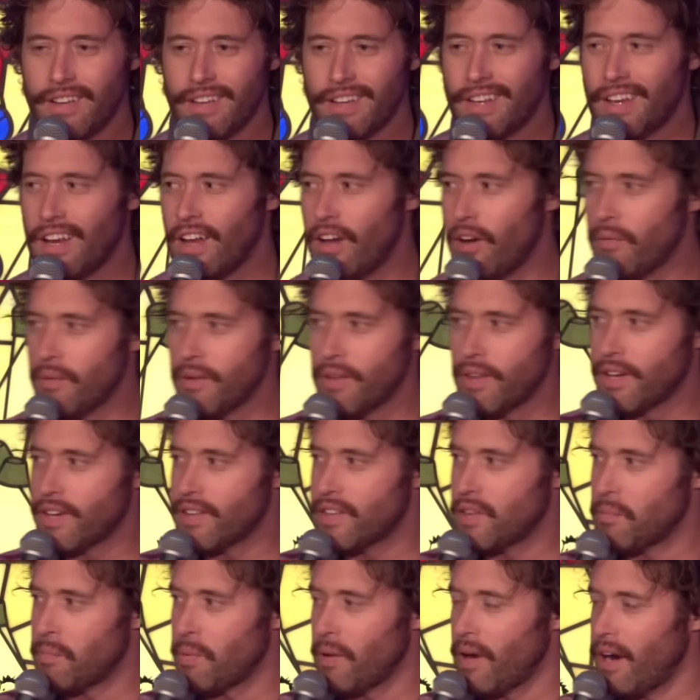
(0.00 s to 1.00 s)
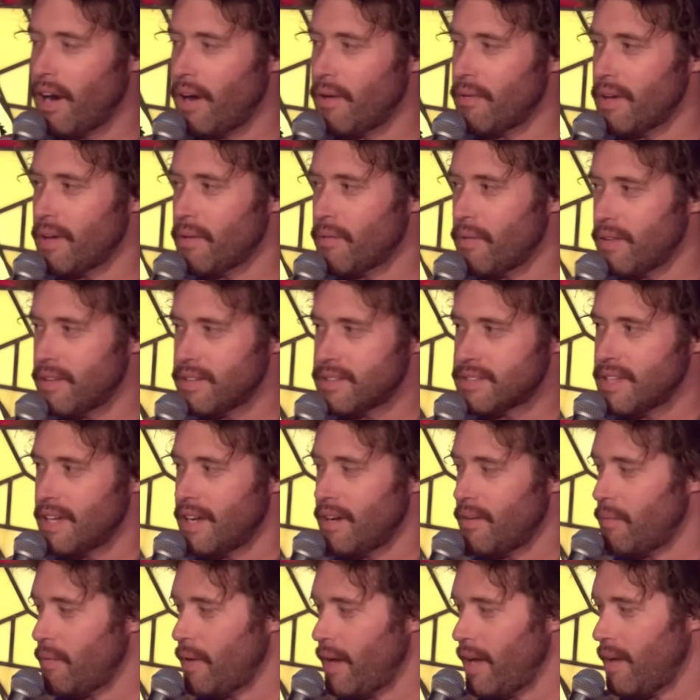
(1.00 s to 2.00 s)
You know, we look at the bar, we're like, well, there's
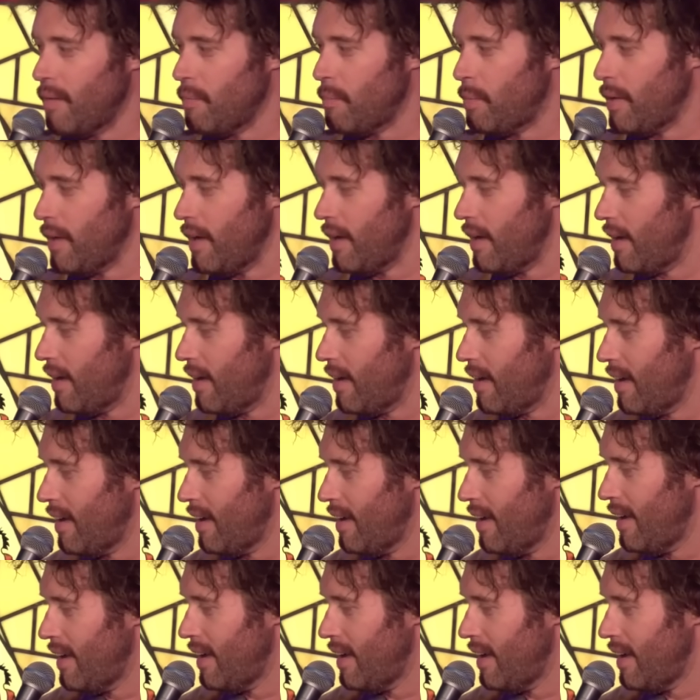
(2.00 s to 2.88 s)
not a ramp here.